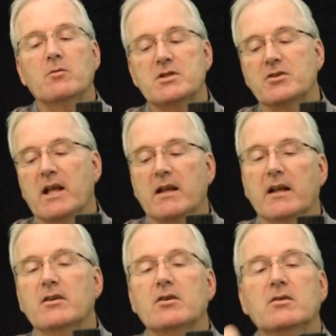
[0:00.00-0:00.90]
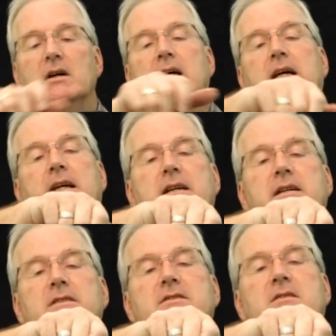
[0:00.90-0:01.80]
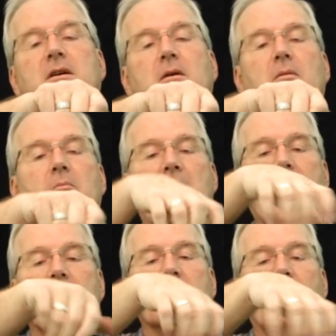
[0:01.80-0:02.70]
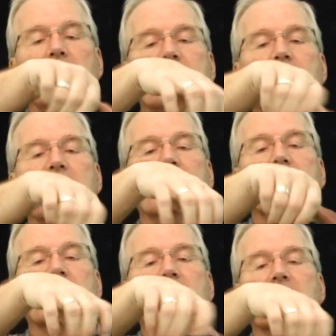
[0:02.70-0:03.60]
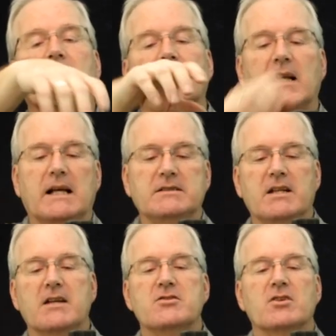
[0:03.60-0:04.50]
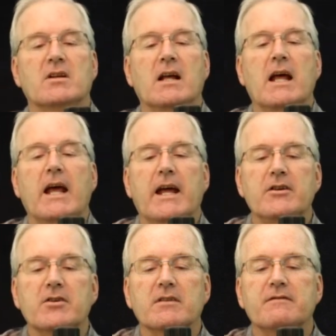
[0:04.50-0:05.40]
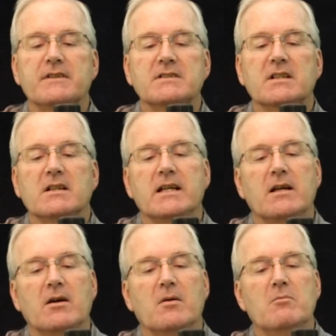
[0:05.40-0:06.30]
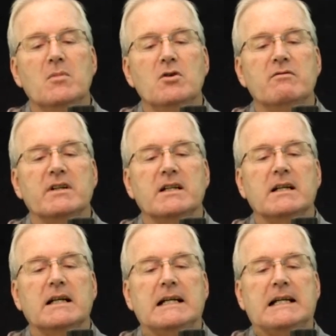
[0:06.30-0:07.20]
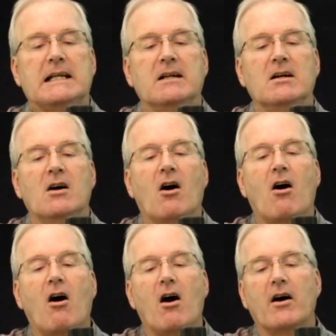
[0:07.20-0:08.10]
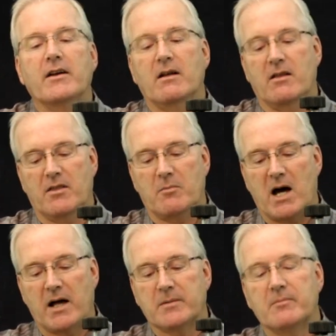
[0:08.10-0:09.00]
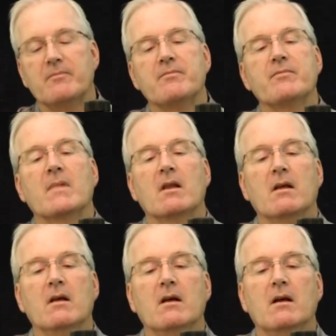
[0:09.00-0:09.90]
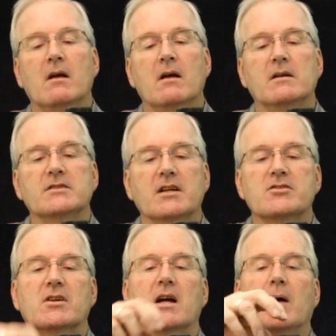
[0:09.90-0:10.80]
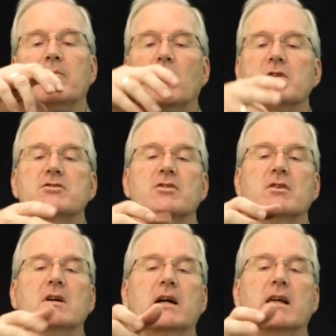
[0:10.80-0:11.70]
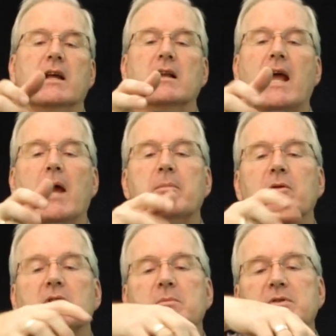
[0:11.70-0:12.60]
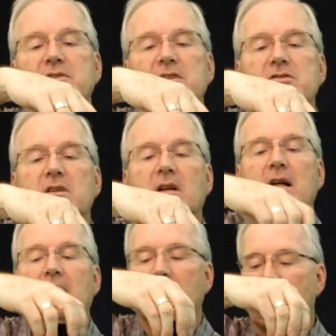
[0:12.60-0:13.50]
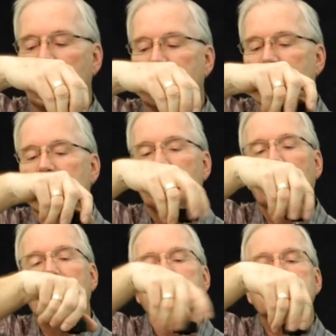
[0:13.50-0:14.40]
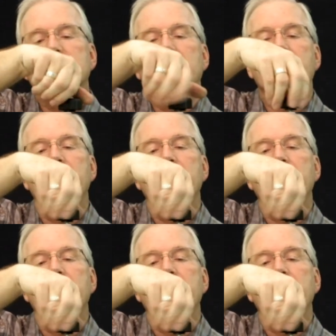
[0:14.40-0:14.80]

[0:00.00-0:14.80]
what you can do is back it off a bit, give it a little less tension, and you can physically move it on the bottom suction cup. Once you're again happy with the position, lock it into place,